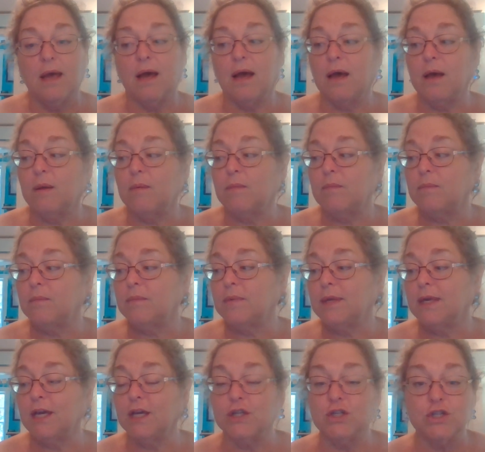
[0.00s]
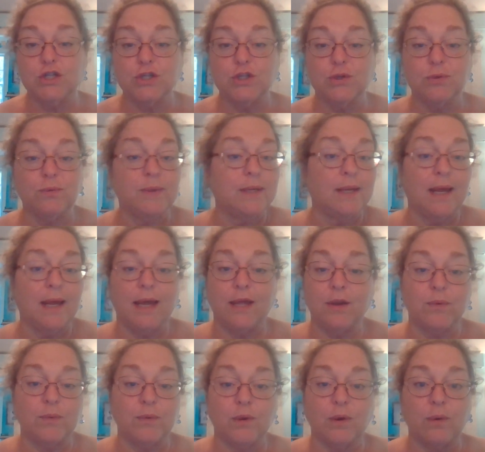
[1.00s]
Um, can she do it? I
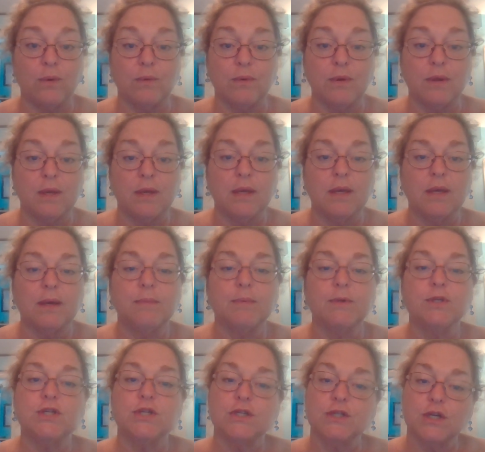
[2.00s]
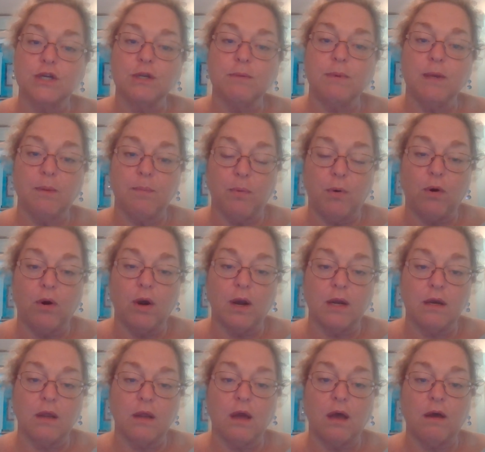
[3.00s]
don't know. But she's going to be a
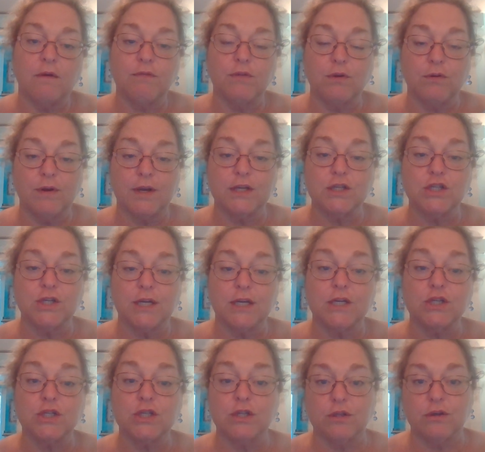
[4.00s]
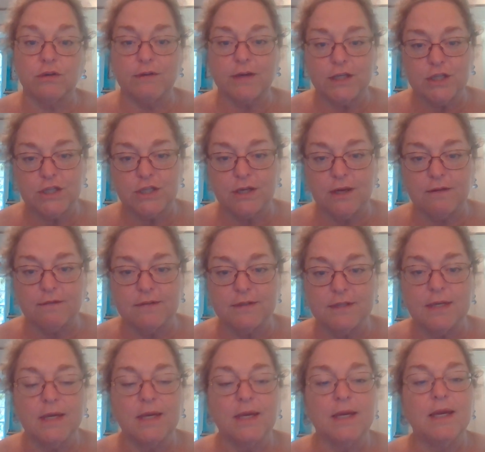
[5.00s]
part of the great change and the great
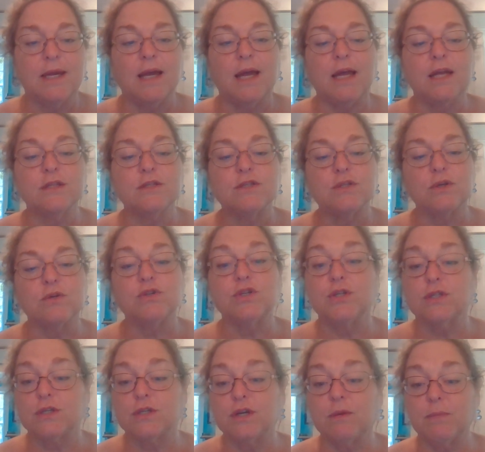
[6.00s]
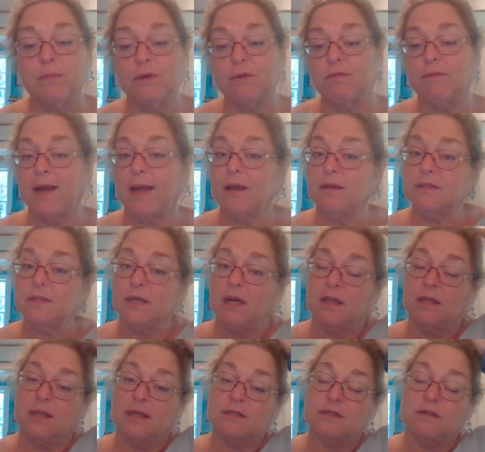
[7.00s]
shift. And so she's going to be around
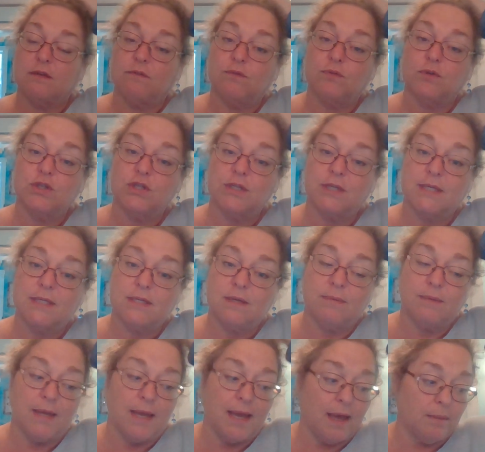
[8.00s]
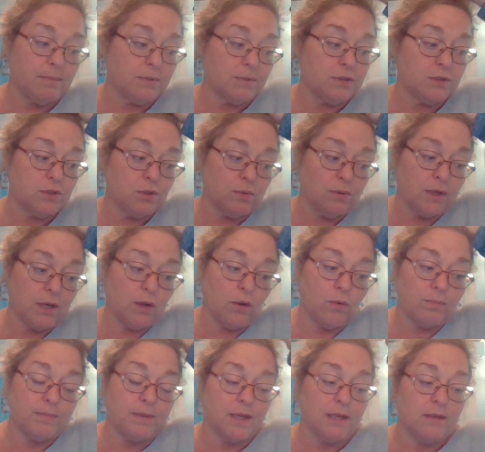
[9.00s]
unless, unfortunately, something happens to her. And I
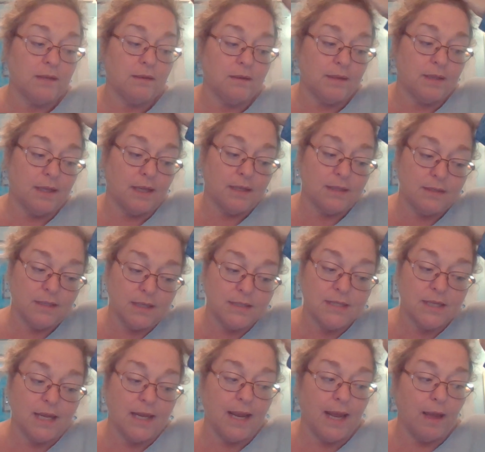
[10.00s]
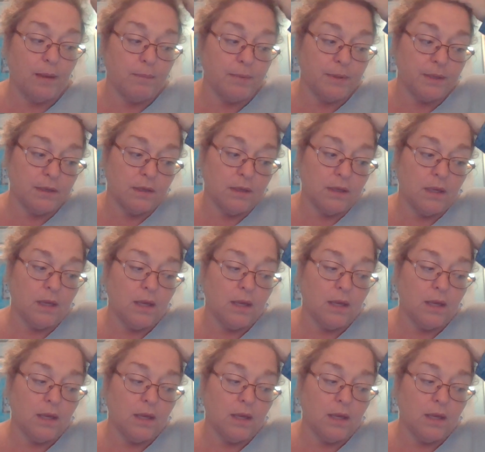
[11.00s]
hope that that does not happen.